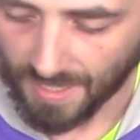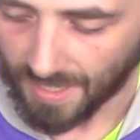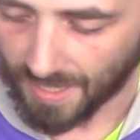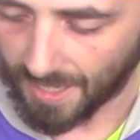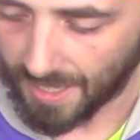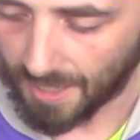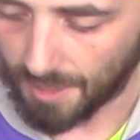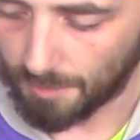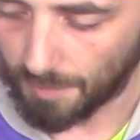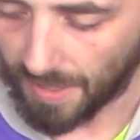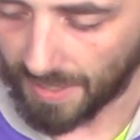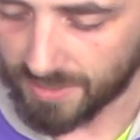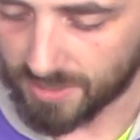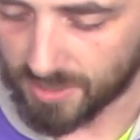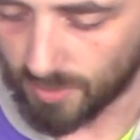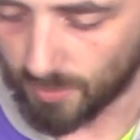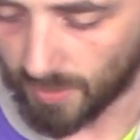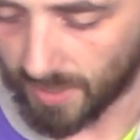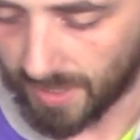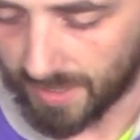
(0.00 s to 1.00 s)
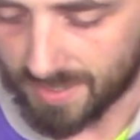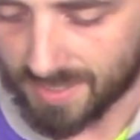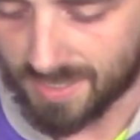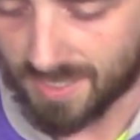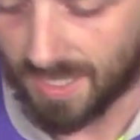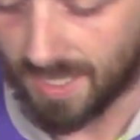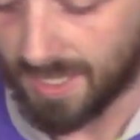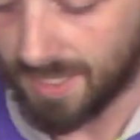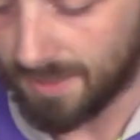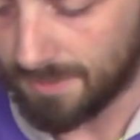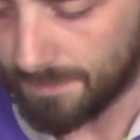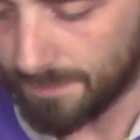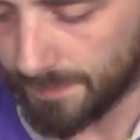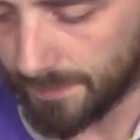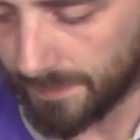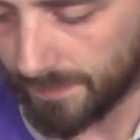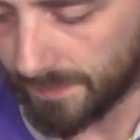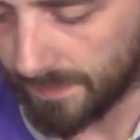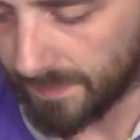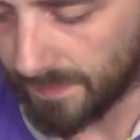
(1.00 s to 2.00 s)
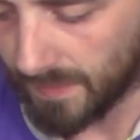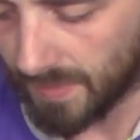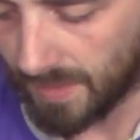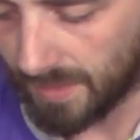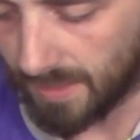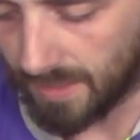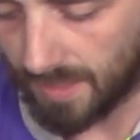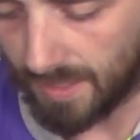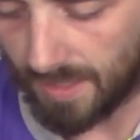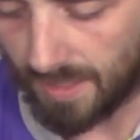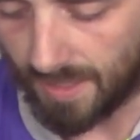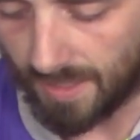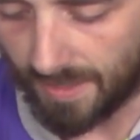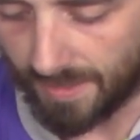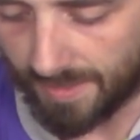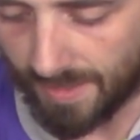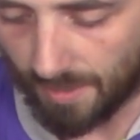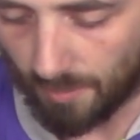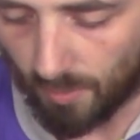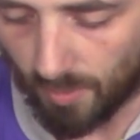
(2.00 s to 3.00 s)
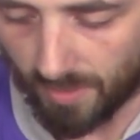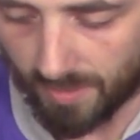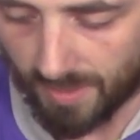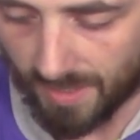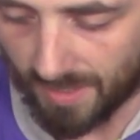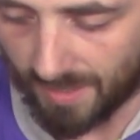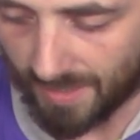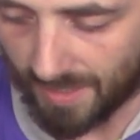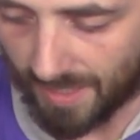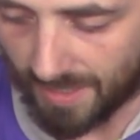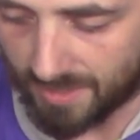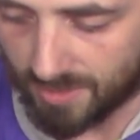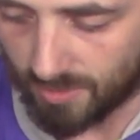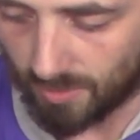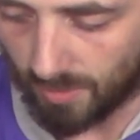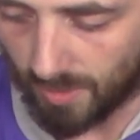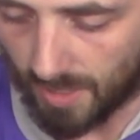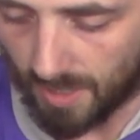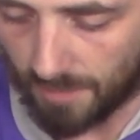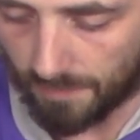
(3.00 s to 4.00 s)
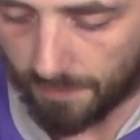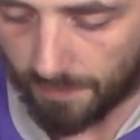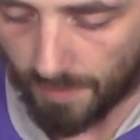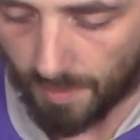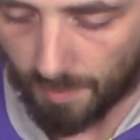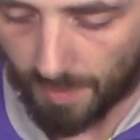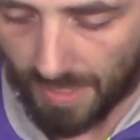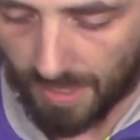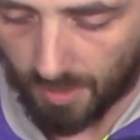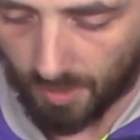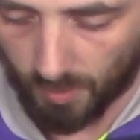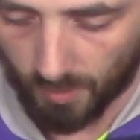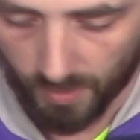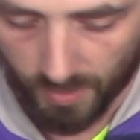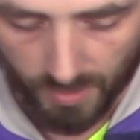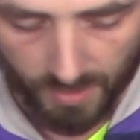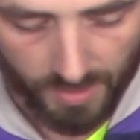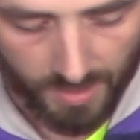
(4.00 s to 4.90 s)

I do want to say that one thing that I do love about